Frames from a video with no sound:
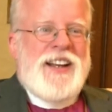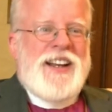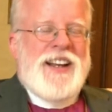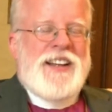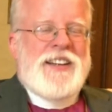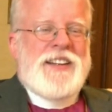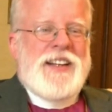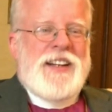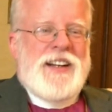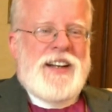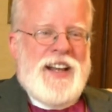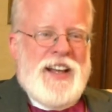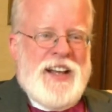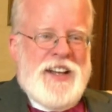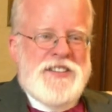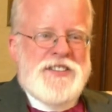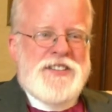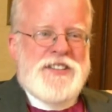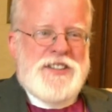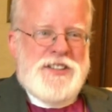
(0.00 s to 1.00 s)
and then
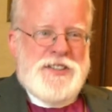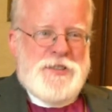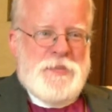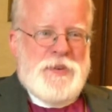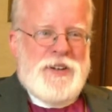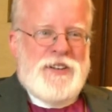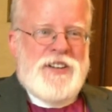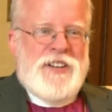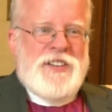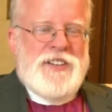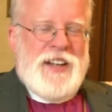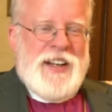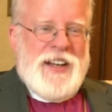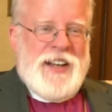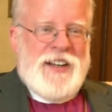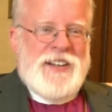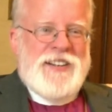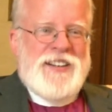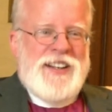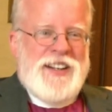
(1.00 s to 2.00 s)
ask the Spirit to
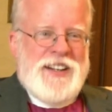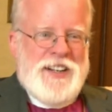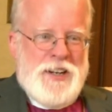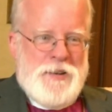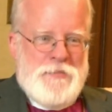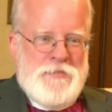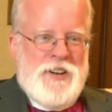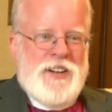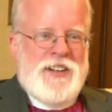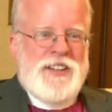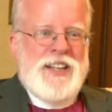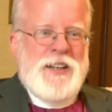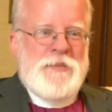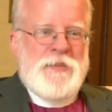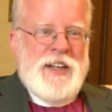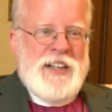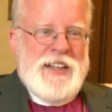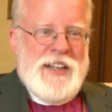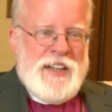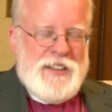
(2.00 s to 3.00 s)
act in and among
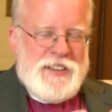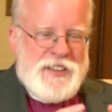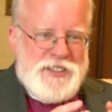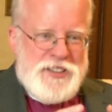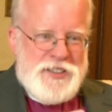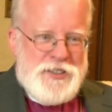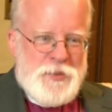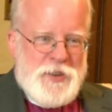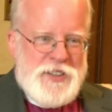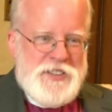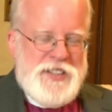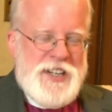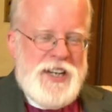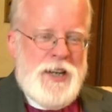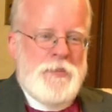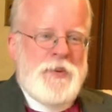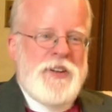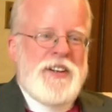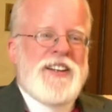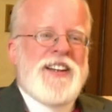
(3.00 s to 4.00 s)
them. And this is what's
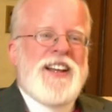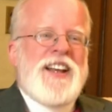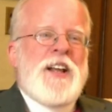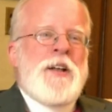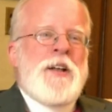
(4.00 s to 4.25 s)
happened.